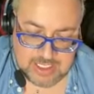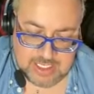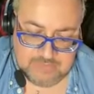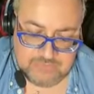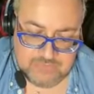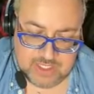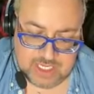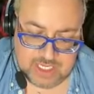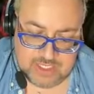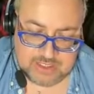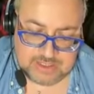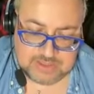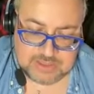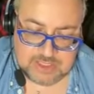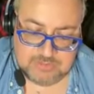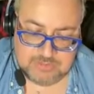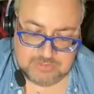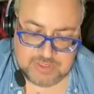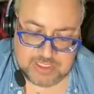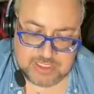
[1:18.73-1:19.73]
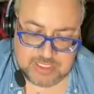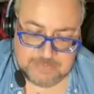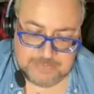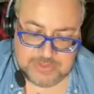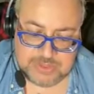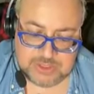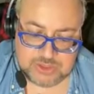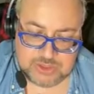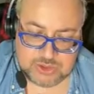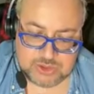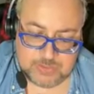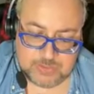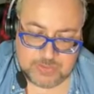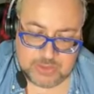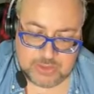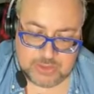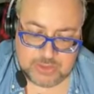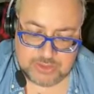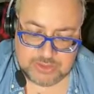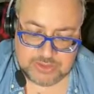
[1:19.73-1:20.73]
if not, this could be like a potential
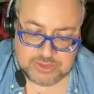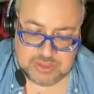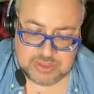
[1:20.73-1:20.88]
partner,